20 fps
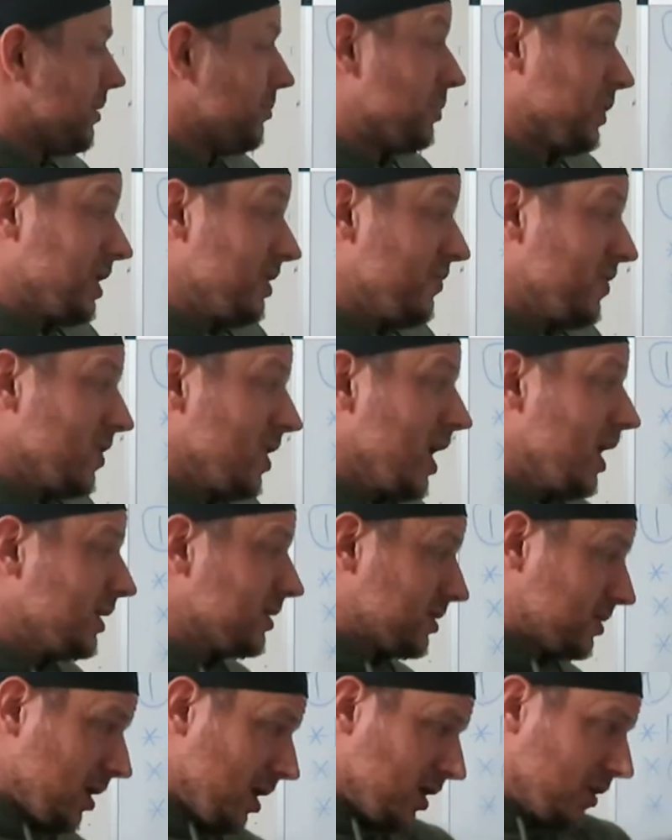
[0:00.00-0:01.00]
Believe it or
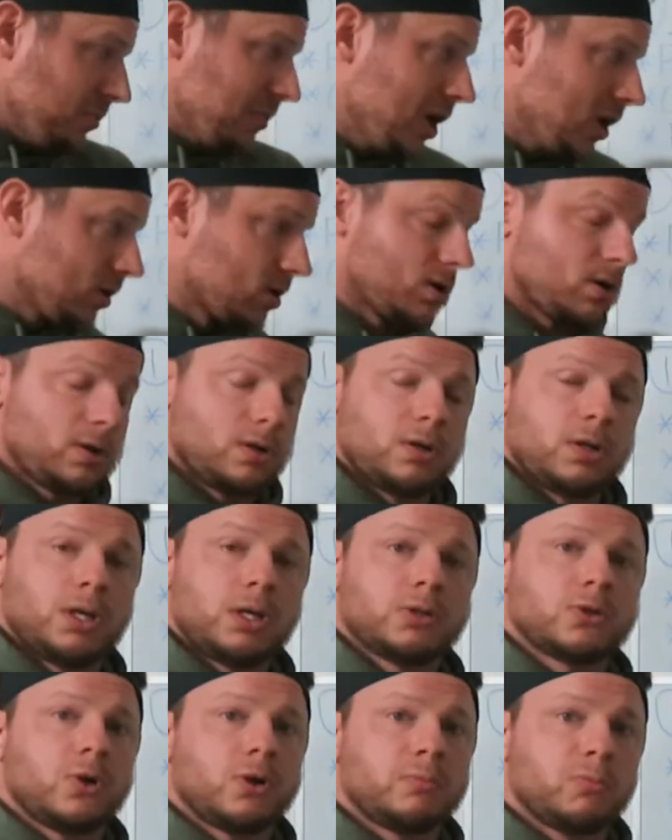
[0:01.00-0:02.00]
not, Doug Miller
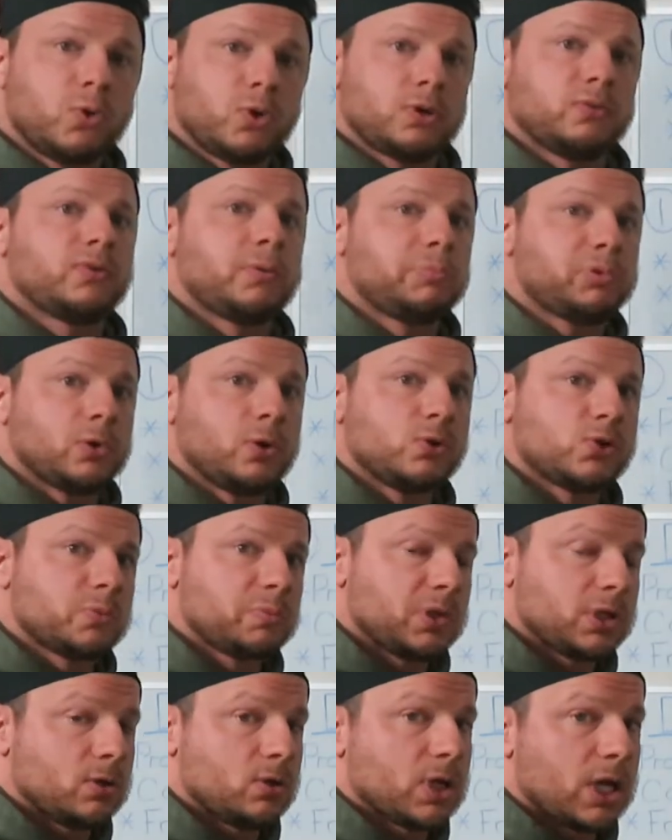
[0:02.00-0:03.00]
is on more of a bro
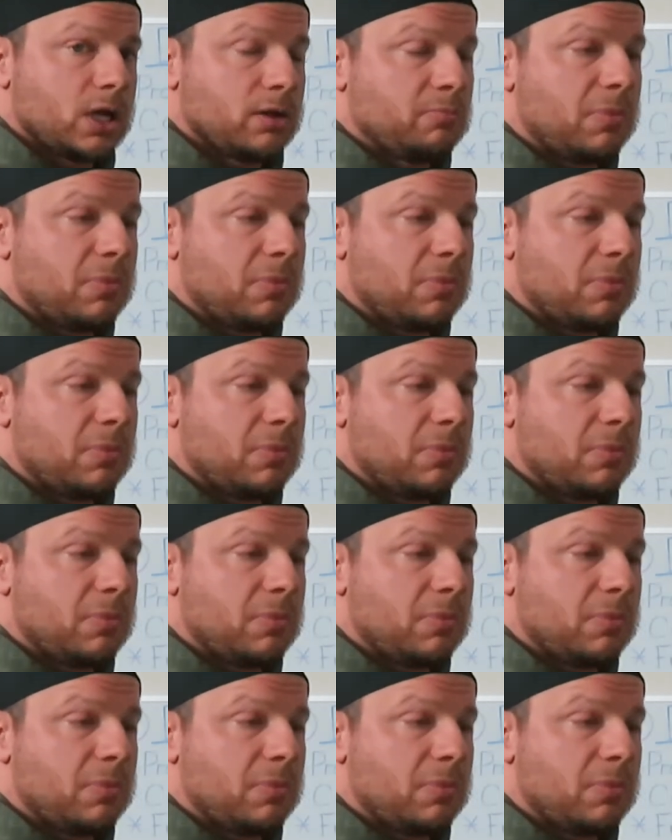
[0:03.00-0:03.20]
split, okay?